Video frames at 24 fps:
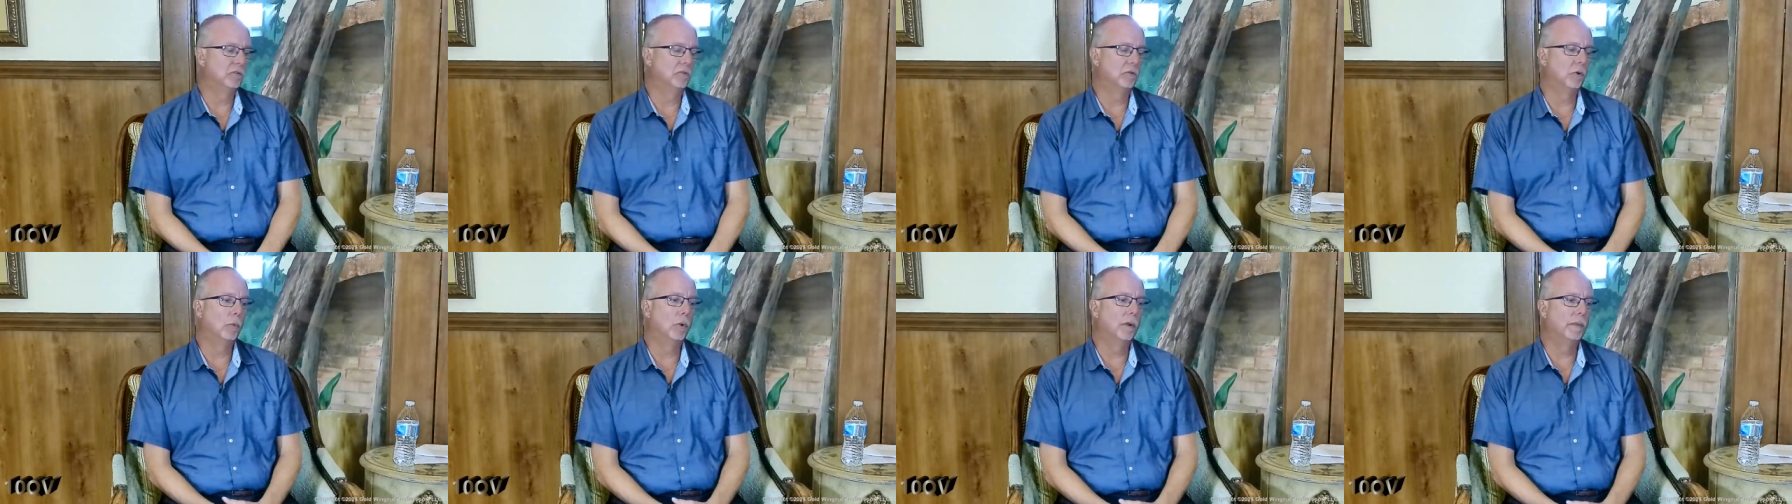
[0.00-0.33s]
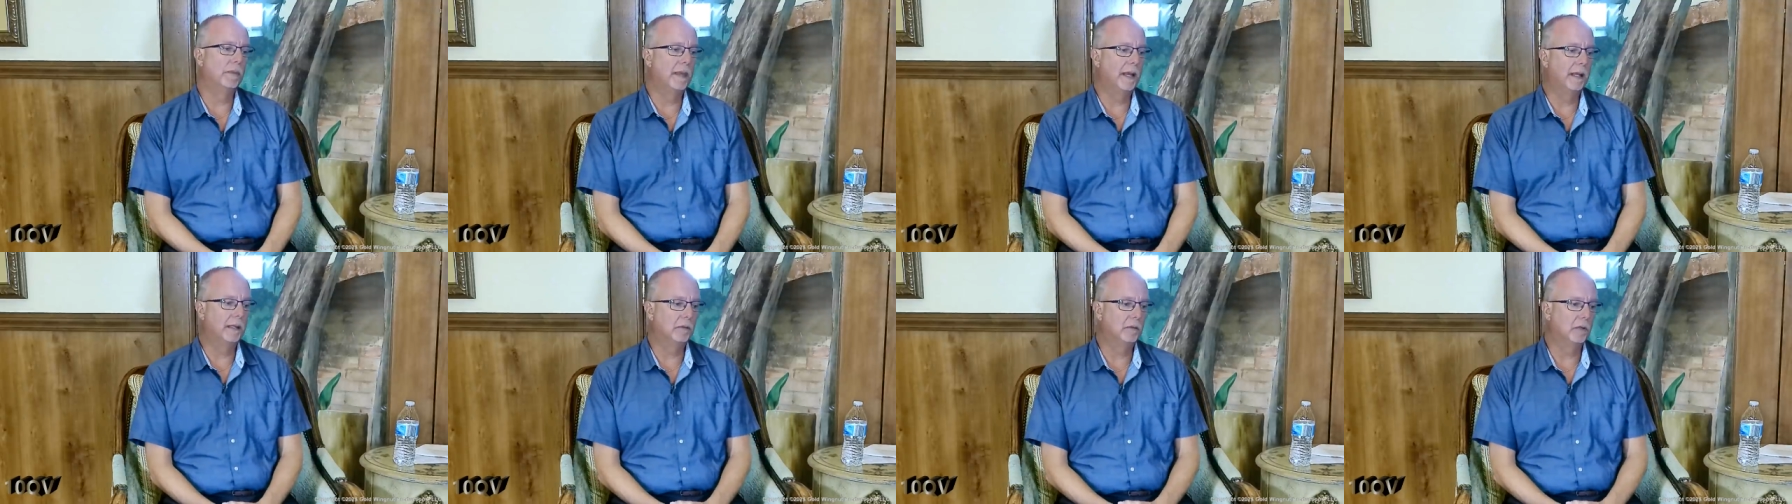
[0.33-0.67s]
So
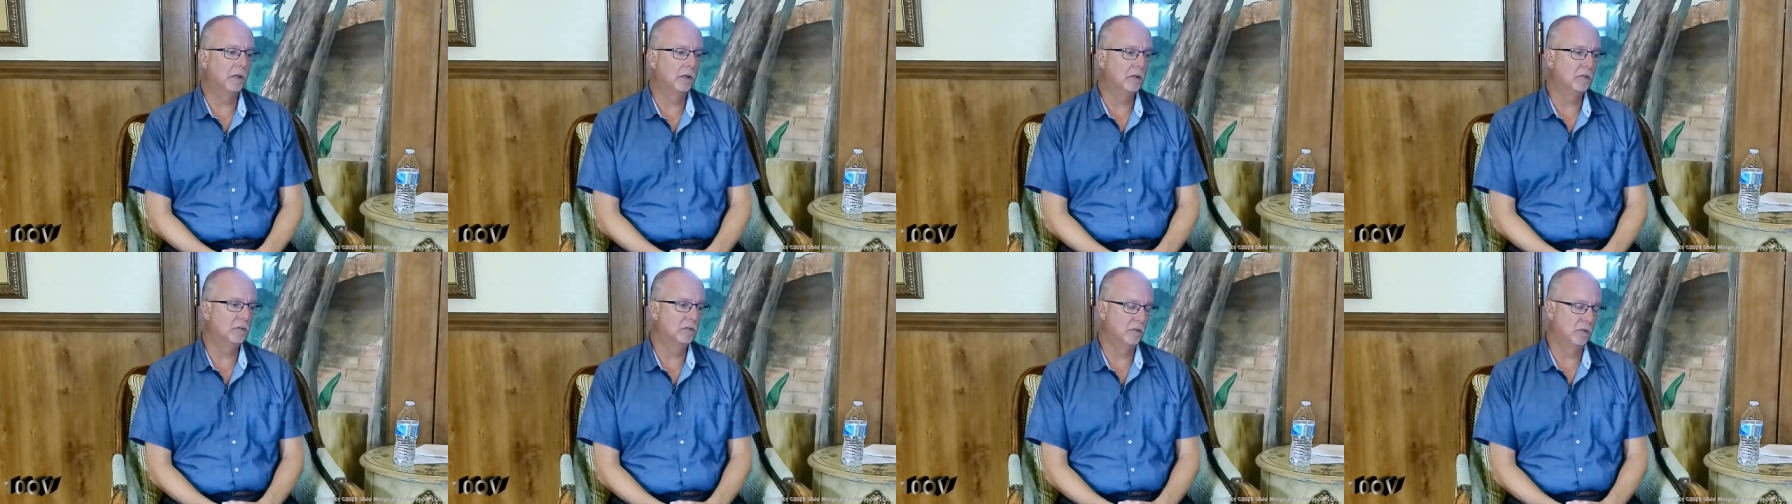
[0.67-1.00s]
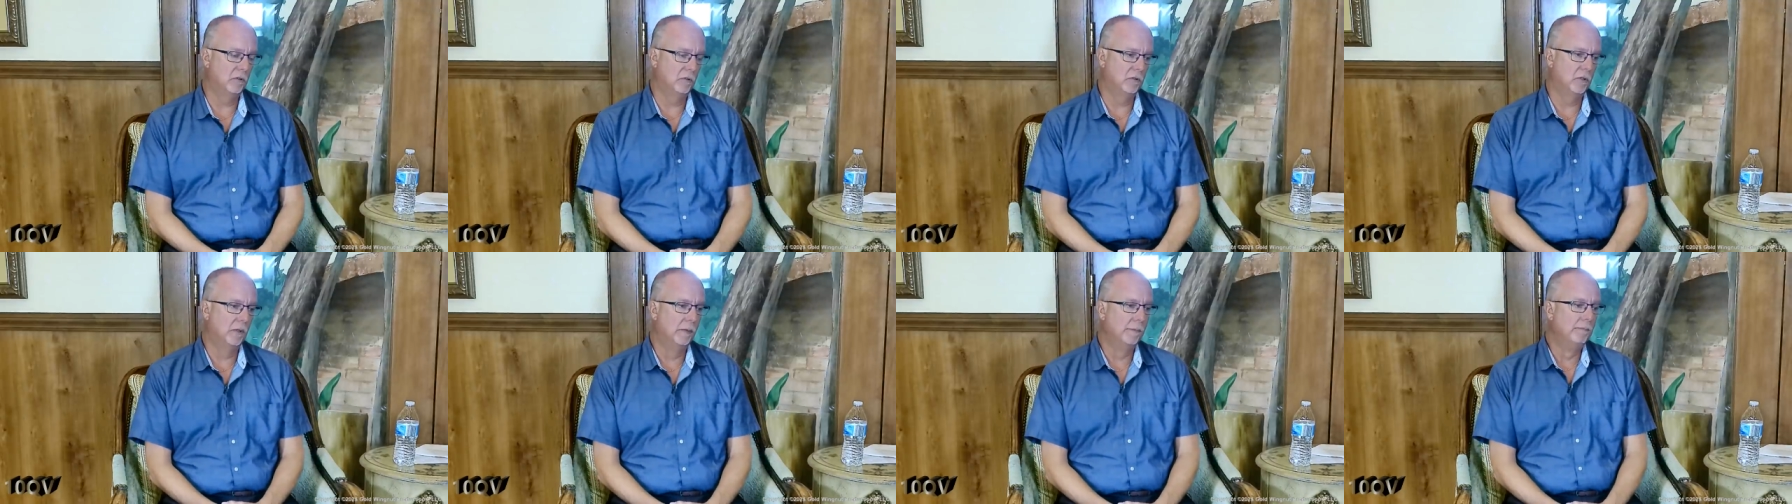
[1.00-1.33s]
what that does
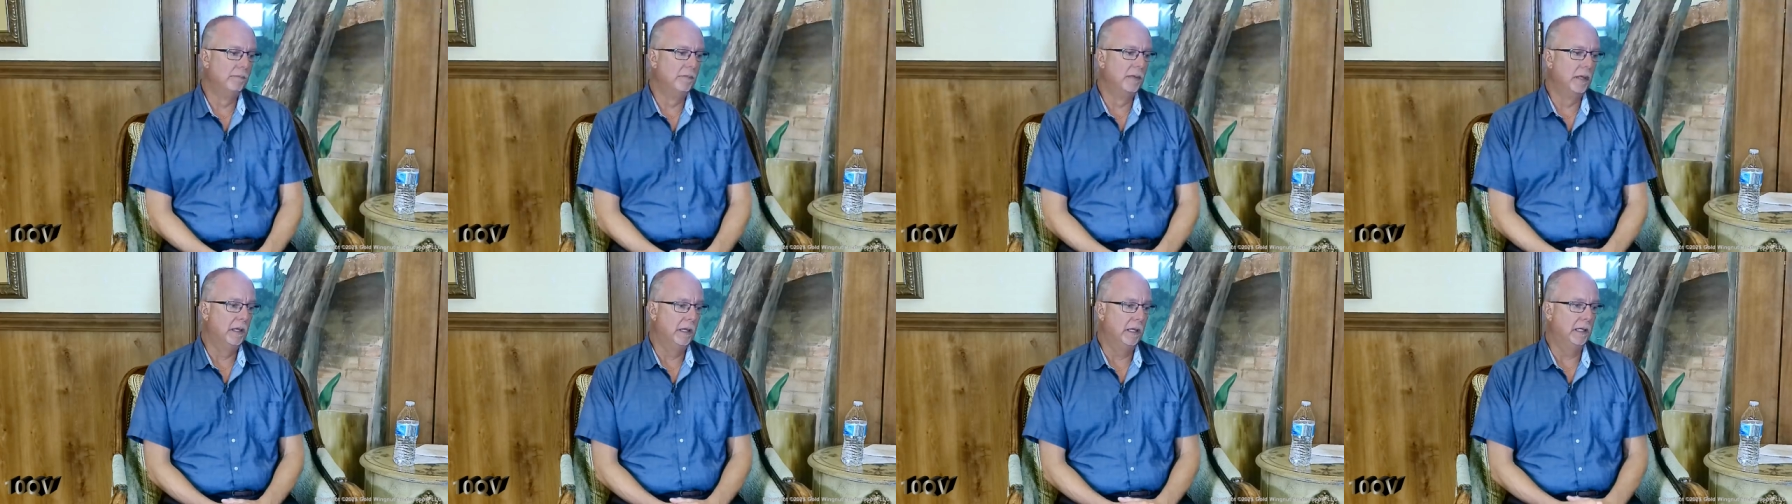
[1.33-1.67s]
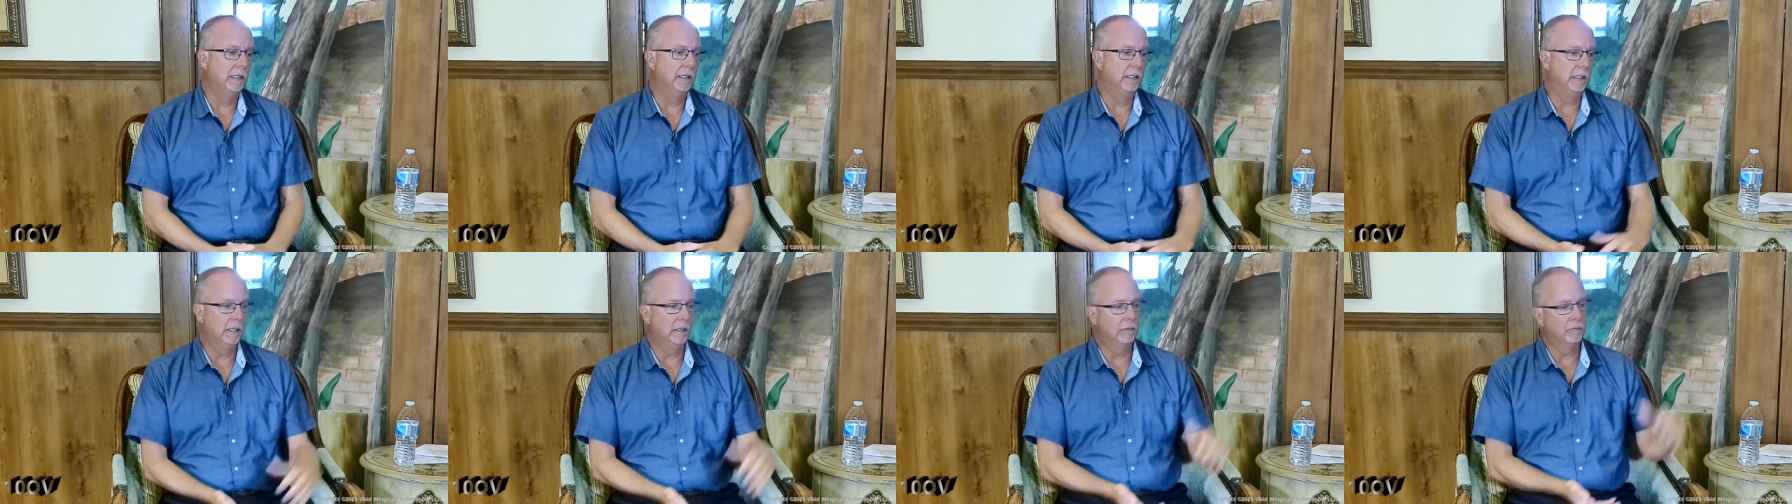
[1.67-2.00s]
is
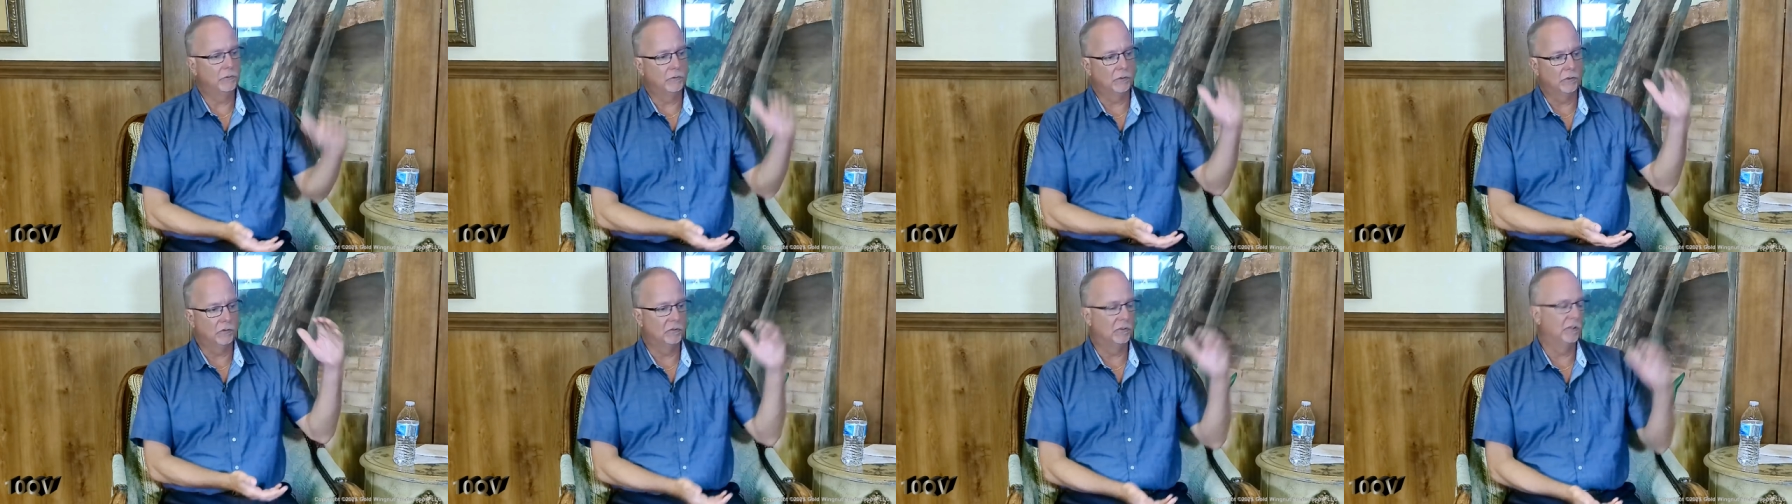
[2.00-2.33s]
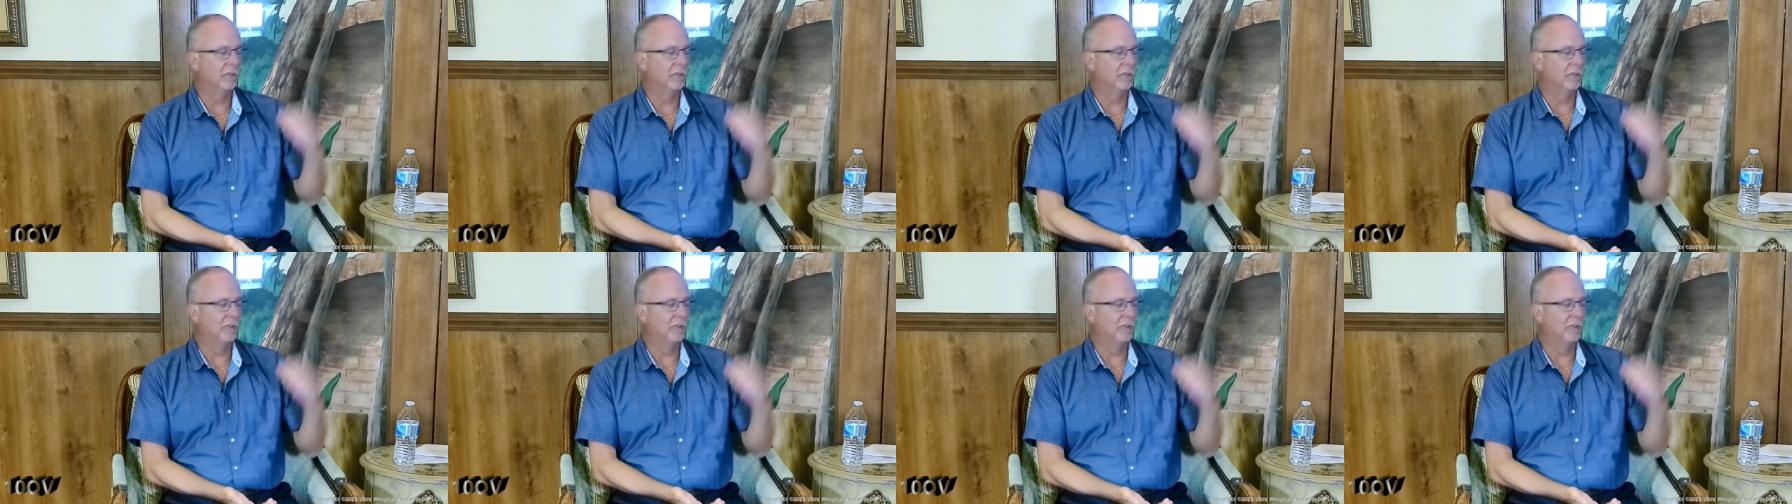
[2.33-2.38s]
it gives us,